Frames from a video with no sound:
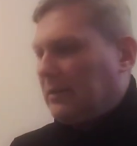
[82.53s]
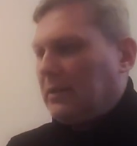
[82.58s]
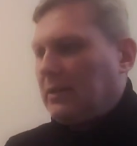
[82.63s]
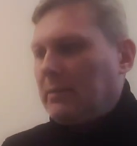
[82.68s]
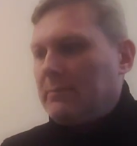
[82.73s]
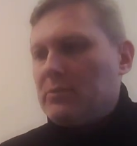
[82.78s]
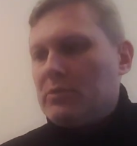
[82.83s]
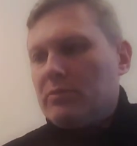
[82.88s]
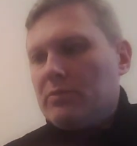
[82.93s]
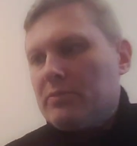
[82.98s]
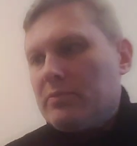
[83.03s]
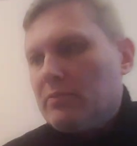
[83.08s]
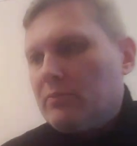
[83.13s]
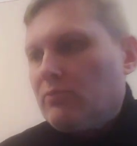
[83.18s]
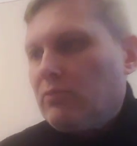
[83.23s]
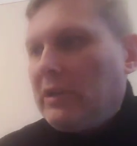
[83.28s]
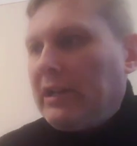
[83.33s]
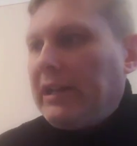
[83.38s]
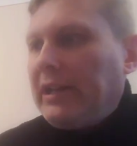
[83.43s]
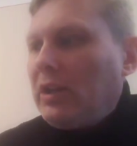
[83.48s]
with
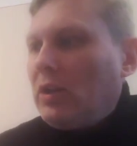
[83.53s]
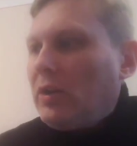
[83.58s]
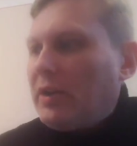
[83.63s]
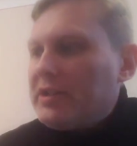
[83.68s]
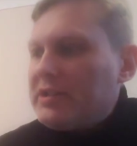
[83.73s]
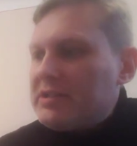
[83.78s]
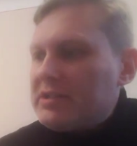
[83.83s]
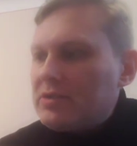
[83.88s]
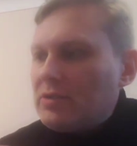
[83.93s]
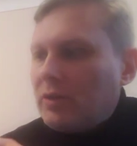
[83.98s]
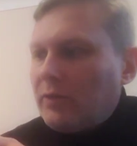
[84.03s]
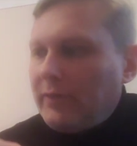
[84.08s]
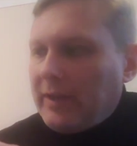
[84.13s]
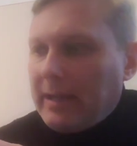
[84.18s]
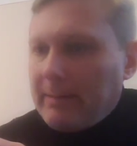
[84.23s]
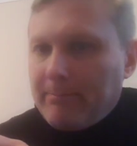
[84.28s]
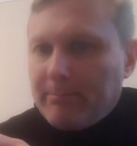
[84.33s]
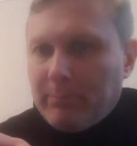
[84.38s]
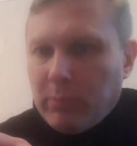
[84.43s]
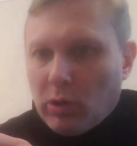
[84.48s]
really nice sort of
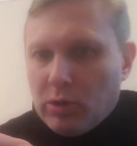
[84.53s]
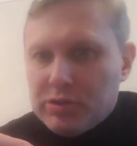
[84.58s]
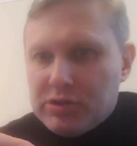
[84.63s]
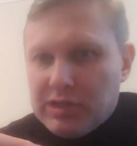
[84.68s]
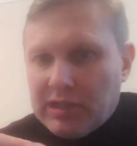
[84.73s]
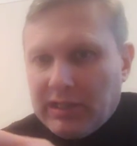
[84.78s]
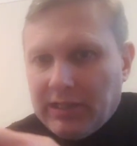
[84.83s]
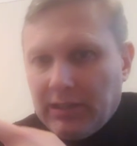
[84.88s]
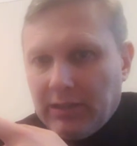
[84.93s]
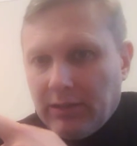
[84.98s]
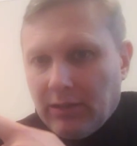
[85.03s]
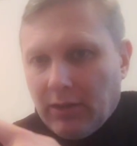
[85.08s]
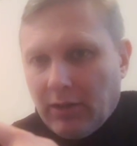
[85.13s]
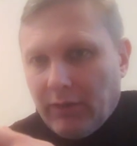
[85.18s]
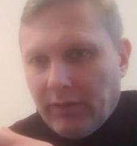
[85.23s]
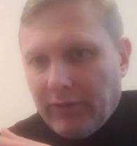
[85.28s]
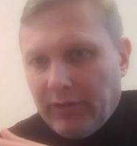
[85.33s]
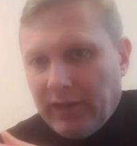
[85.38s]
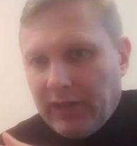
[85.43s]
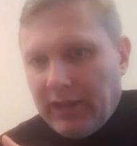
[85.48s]
embossing
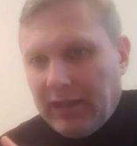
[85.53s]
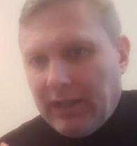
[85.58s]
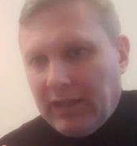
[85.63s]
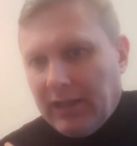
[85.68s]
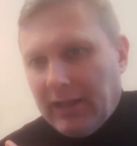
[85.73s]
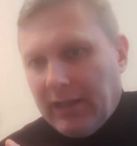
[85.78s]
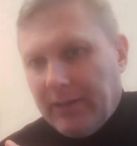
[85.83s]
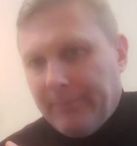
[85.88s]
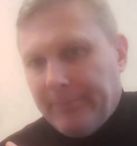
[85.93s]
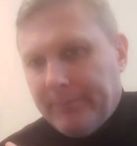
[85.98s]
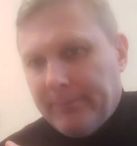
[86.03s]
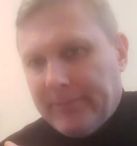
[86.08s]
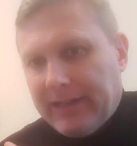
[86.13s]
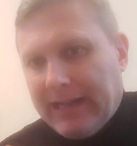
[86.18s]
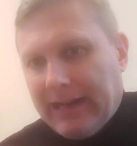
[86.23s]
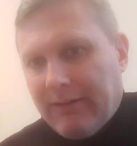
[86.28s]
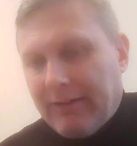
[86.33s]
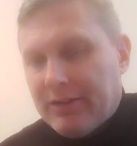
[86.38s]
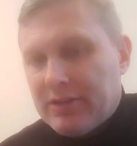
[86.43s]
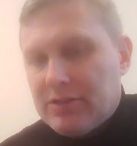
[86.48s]
on the
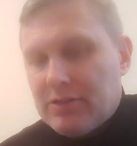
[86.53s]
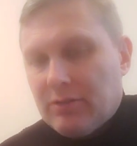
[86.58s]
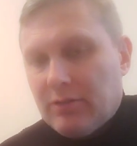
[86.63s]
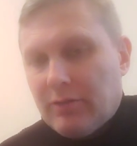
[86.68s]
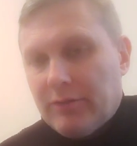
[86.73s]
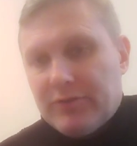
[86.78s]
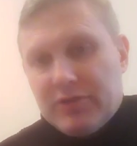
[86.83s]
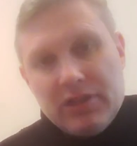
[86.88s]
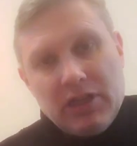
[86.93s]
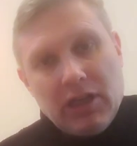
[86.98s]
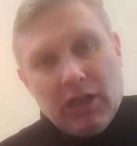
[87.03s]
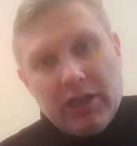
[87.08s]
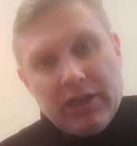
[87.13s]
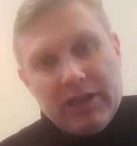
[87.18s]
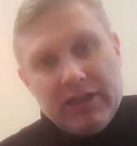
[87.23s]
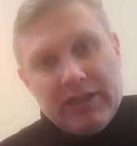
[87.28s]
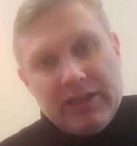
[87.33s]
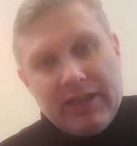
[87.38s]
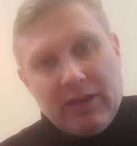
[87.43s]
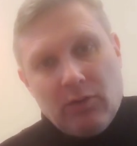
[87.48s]
character of
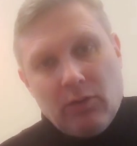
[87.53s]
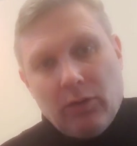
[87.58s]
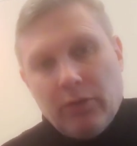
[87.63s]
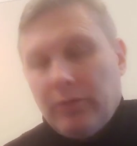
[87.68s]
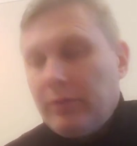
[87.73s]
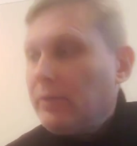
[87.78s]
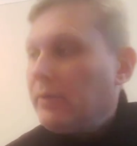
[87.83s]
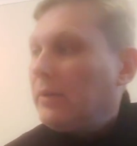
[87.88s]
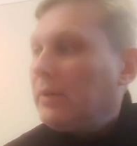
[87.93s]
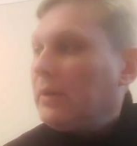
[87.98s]
Charlize Theron.